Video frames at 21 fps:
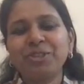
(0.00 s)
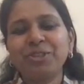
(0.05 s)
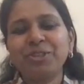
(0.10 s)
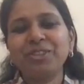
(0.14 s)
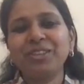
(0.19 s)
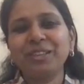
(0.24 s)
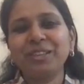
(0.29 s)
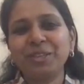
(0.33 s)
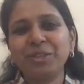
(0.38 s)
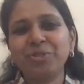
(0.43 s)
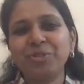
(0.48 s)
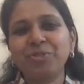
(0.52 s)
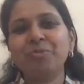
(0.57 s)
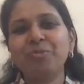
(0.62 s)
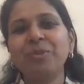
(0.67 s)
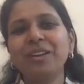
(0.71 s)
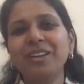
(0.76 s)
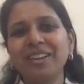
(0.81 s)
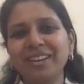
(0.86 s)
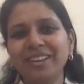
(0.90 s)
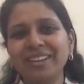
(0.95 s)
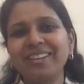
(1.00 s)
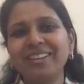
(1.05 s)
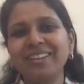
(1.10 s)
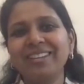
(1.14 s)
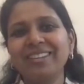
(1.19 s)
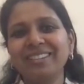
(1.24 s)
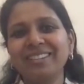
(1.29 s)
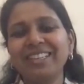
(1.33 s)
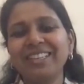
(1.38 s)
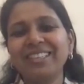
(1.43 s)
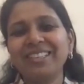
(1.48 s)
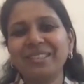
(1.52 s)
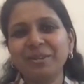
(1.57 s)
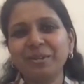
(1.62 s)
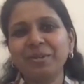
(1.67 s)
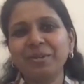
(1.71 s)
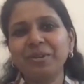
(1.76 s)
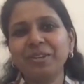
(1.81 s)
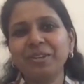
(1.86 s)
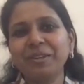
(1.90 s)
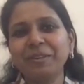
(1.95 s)
especially the age group I like
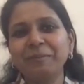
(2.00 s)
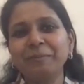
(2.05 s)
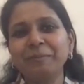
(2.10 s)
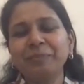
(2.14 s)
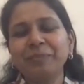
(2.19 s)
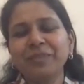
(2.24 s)
writing on.